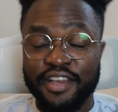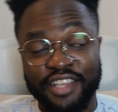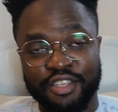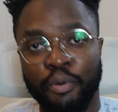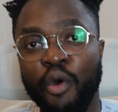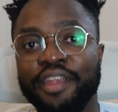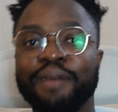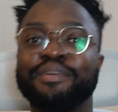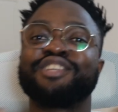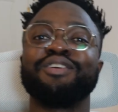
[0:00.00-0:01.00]
Okay, so point
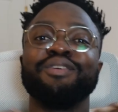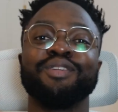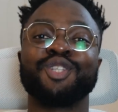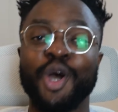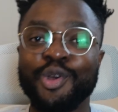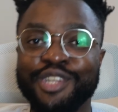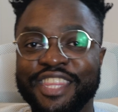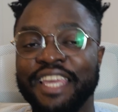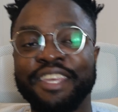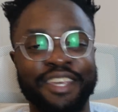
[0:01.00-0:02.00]
number two don't
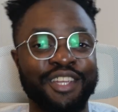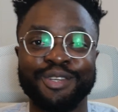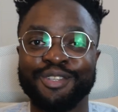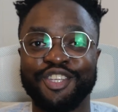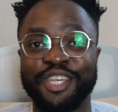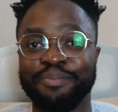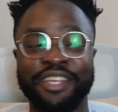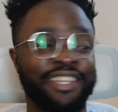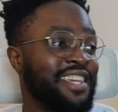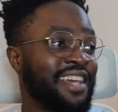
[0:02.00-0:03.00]
think you can use
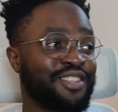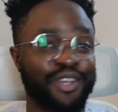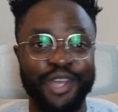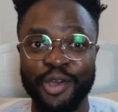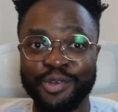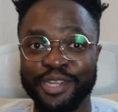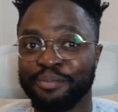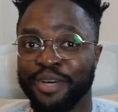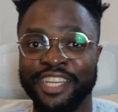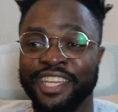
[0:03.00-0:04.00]
GPT as your
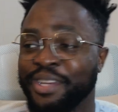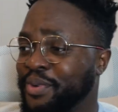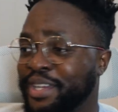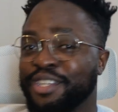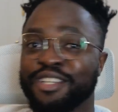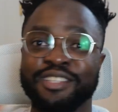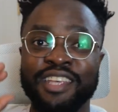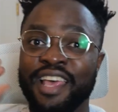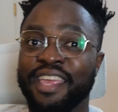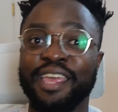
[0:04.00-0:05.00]
coding monkey, where you
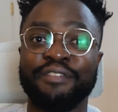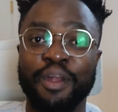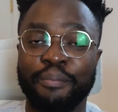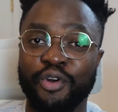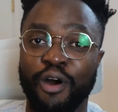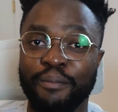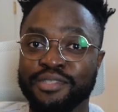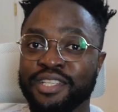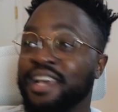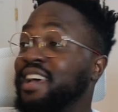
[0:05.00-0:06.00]
just give it a
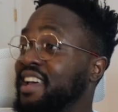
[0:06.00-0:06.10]
prompt,